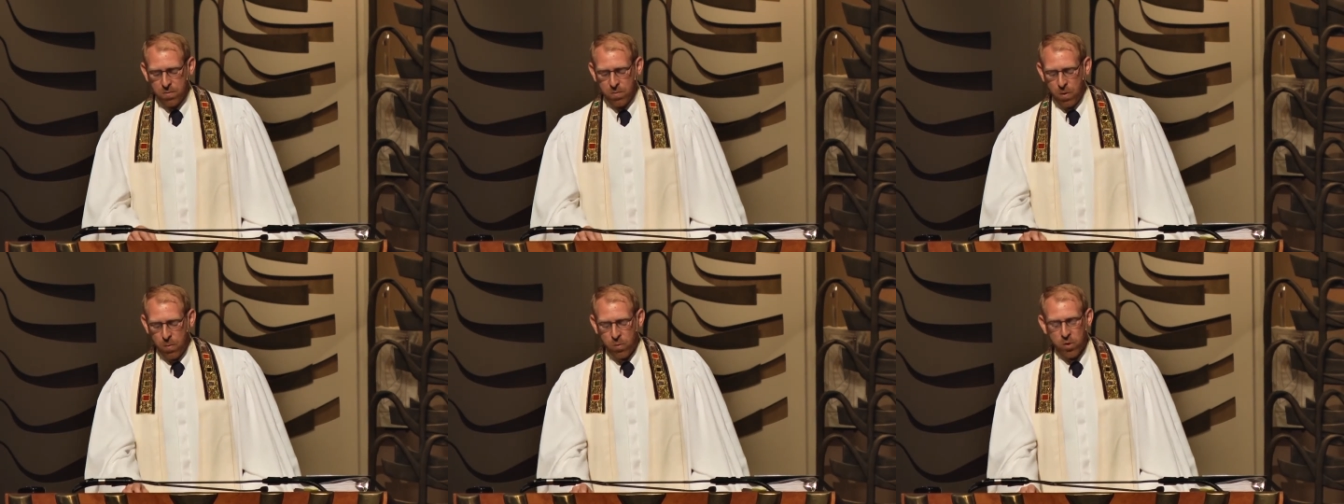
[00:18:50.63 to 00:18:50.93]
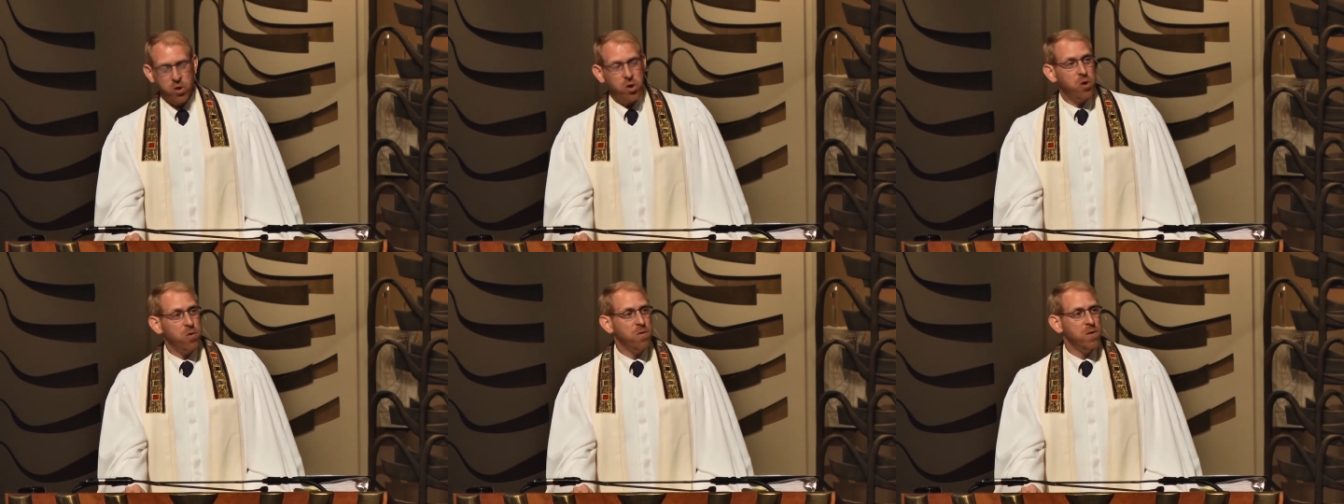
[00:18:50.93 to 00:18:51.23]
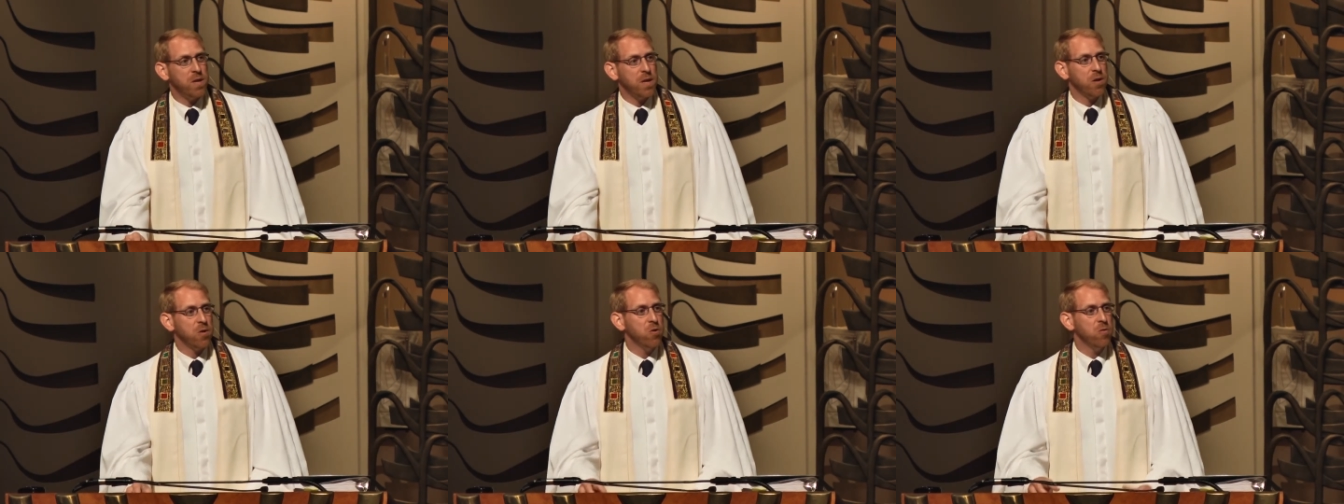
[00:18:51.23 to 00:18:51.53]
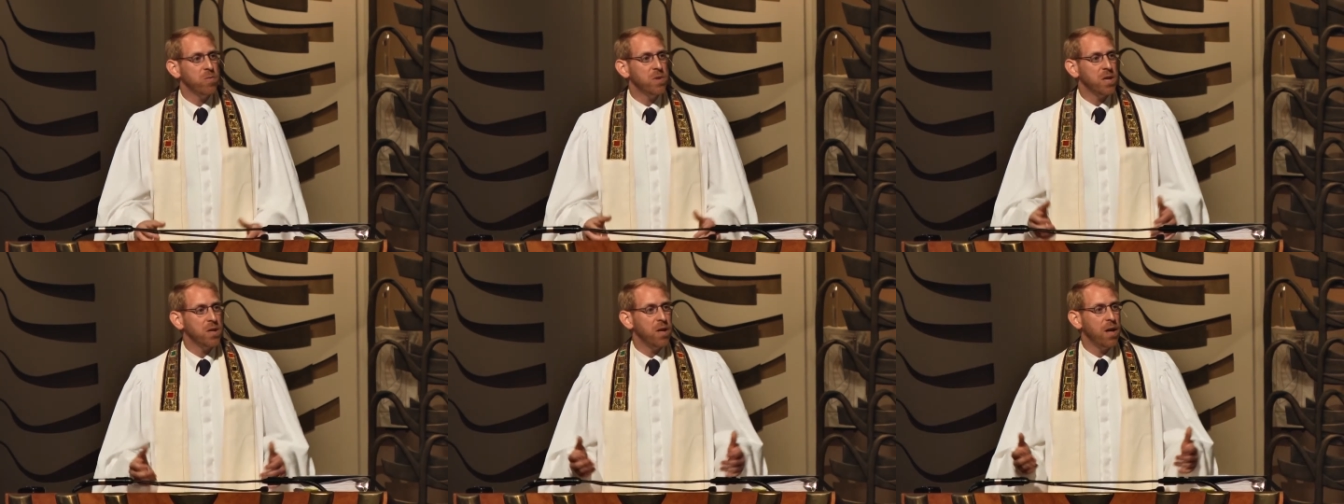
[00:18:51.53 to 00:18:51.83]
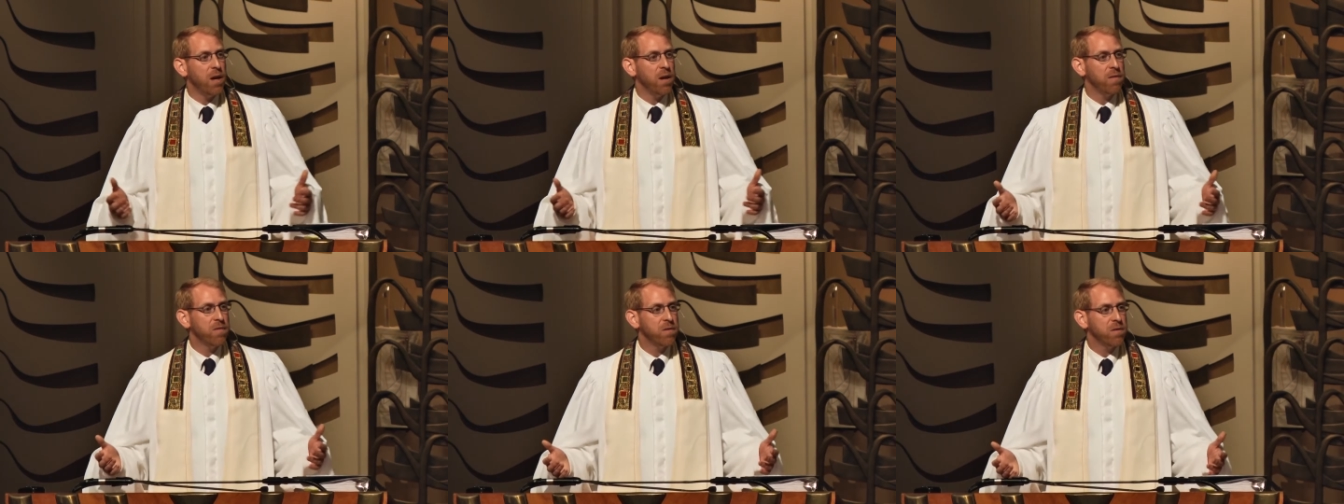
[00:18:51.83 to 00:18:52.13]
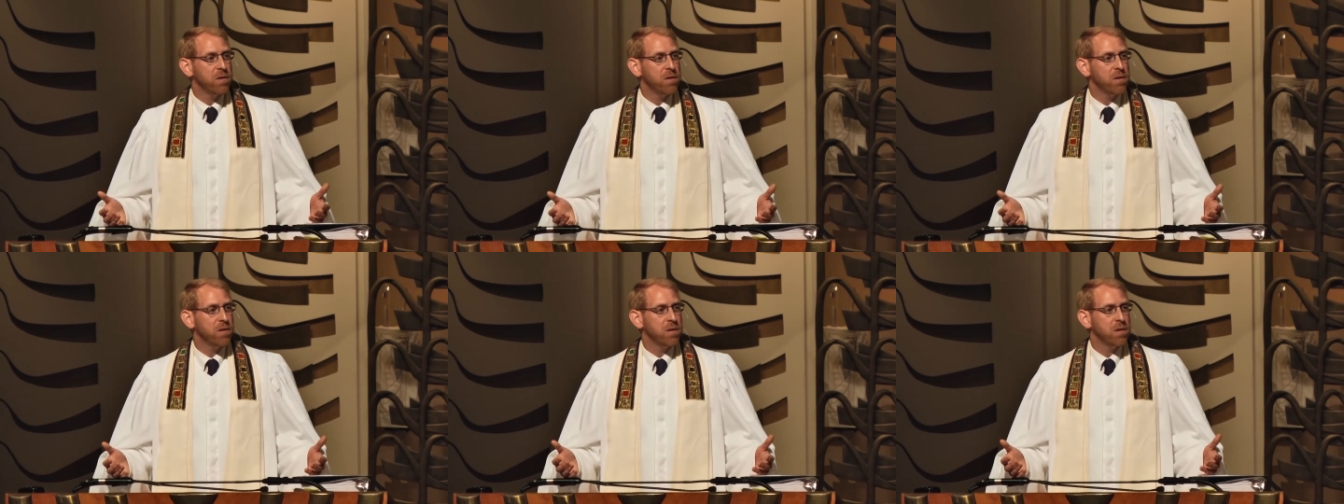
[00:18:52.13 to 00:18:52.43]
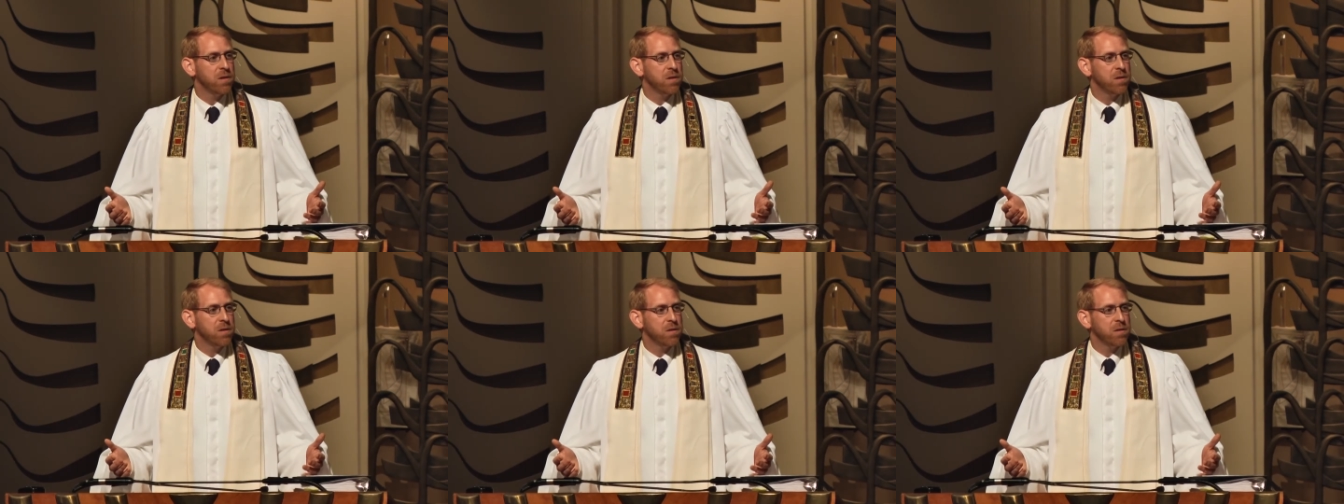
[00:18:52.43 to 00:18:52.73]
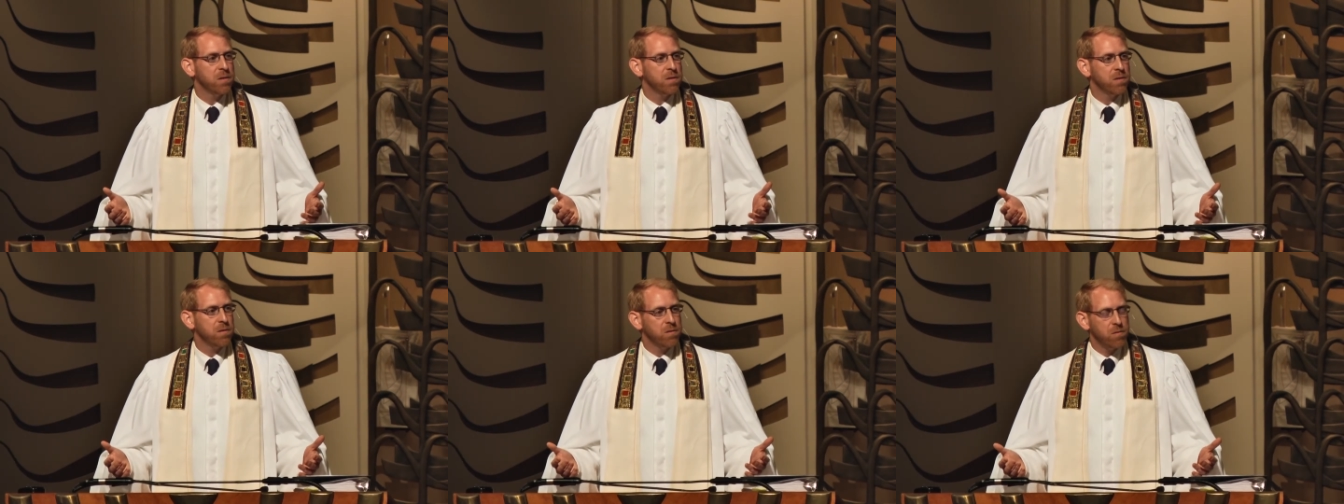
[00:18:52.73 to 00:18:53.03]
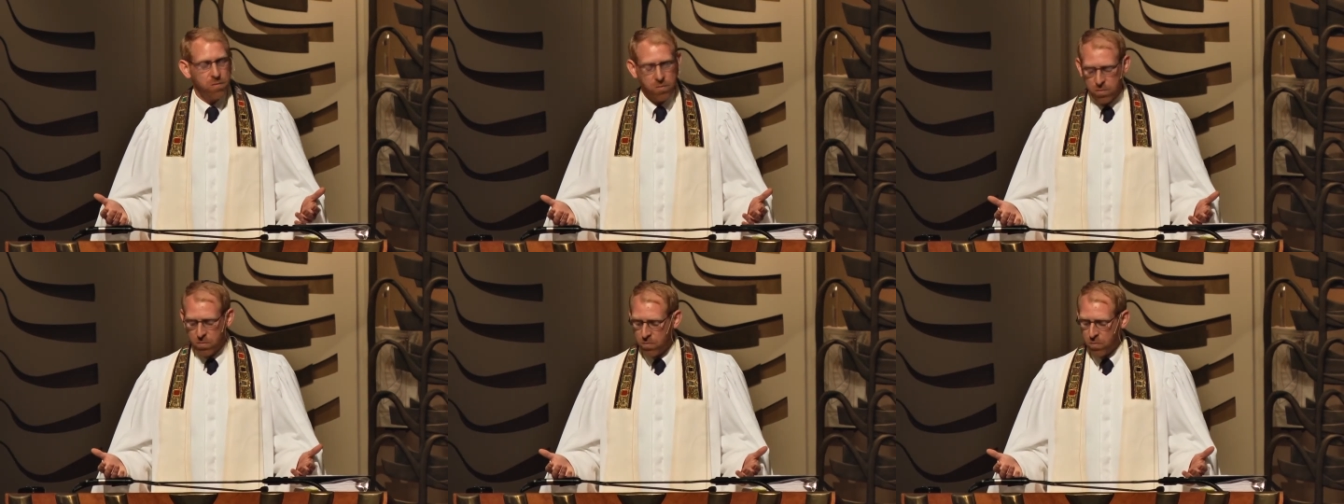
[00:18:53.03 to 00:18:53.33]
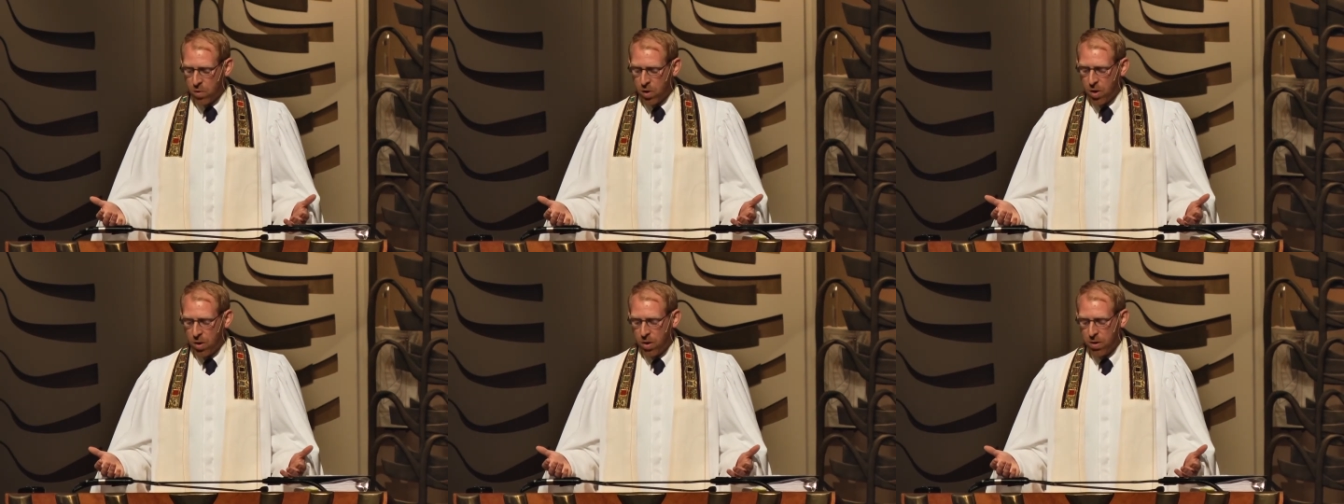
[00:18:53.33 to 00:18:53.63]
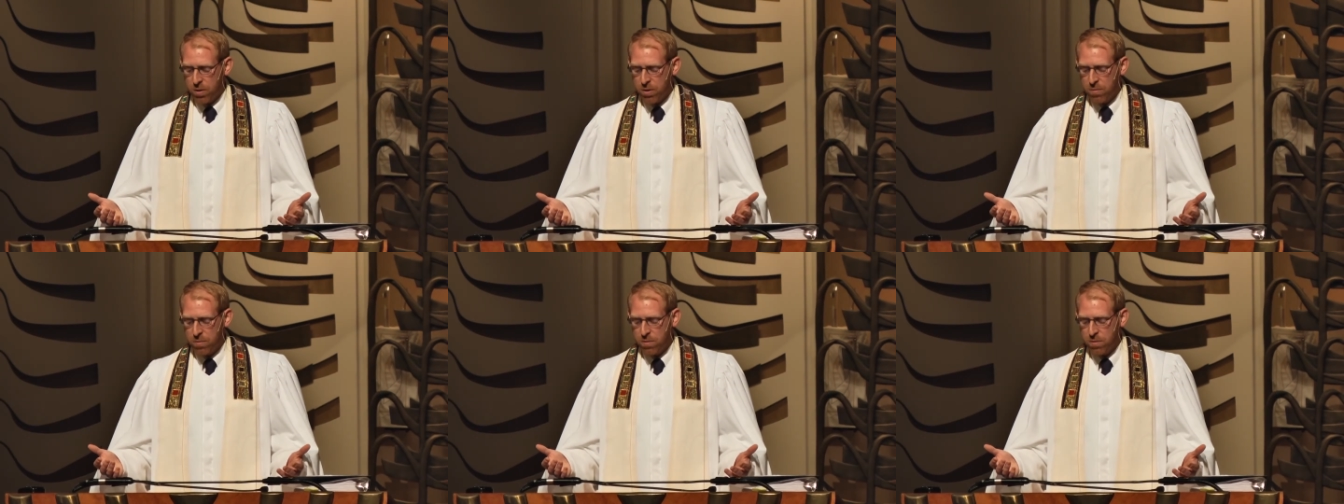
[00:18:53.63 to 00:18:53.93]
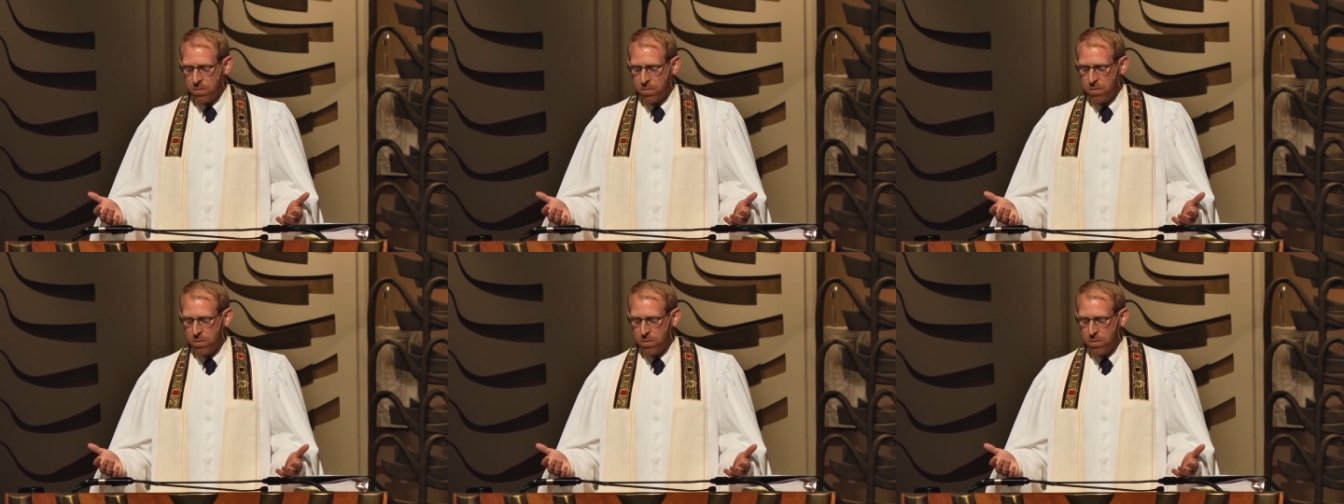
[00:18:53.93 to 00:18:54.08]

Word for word: When we're choosing whom to love, where are you?